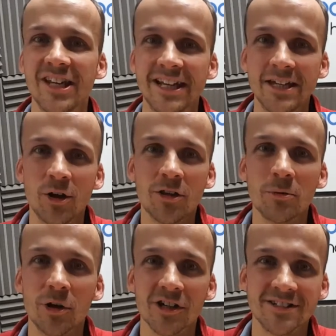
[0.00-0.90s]
to get any other
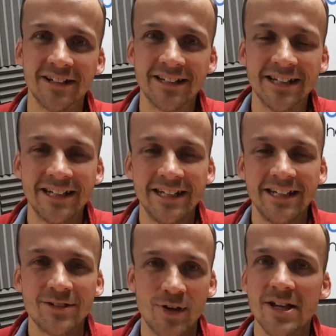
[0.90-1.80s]
work done?
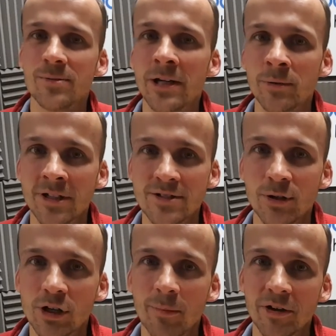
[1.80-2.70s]
So that's what I want to
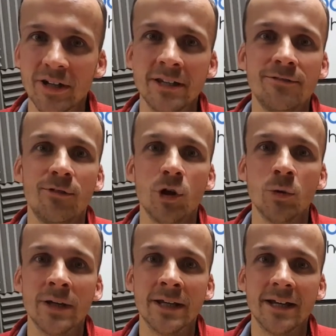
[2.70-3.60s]
talk about in the
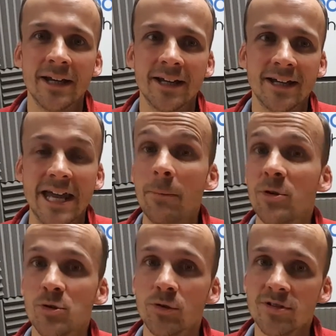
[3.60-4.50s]
following
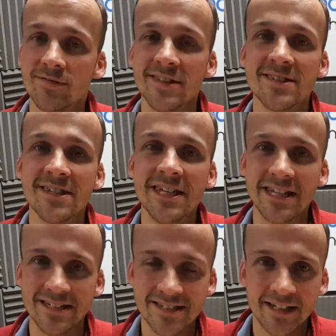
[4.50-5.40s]
episodes of this
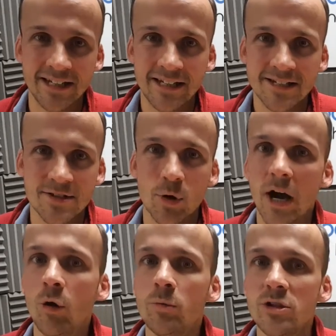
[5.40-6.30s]
series. So
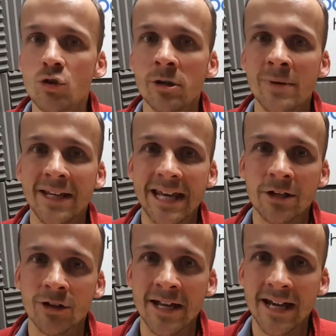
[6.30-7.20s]
I hope you join me again
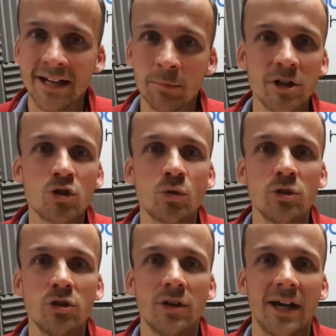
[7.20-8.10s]
on that. I'm going to show
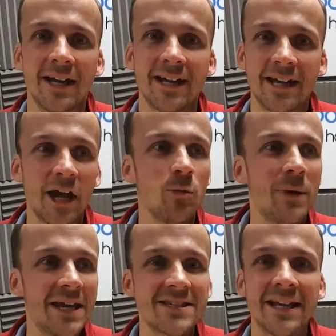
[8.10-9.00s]
you how
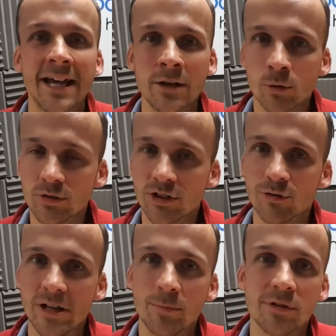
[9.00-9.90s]
best I know to
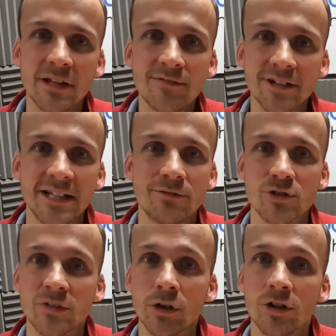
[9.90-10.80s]
create prolific levels
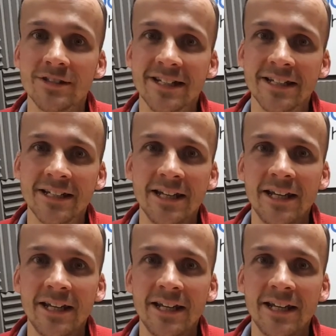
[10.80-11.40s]
of content,